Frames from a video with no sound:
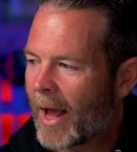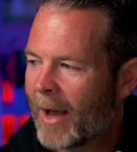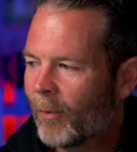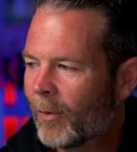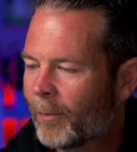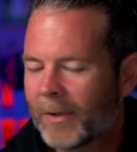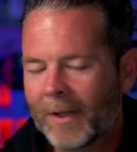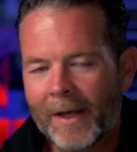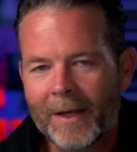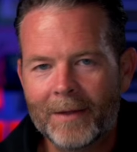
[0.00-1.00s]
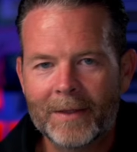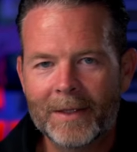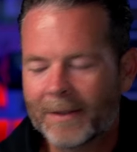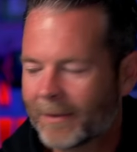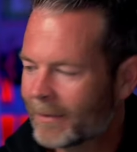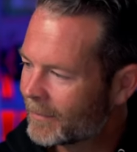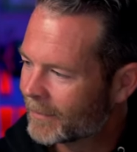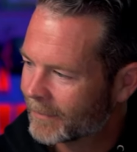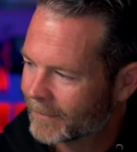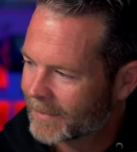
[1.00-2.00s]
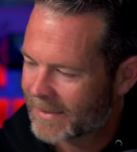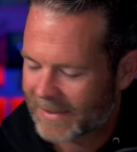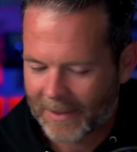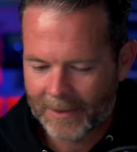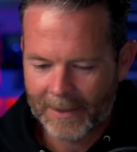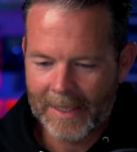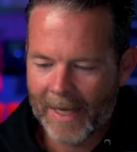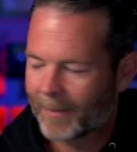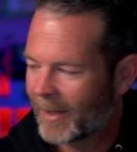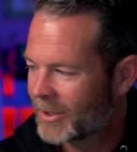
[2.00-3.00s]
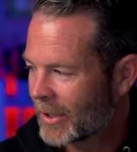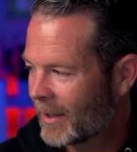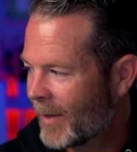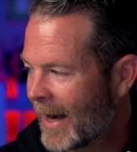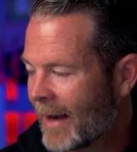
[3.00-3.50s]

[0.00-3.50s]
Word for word: I will play the little silly animation in a minute.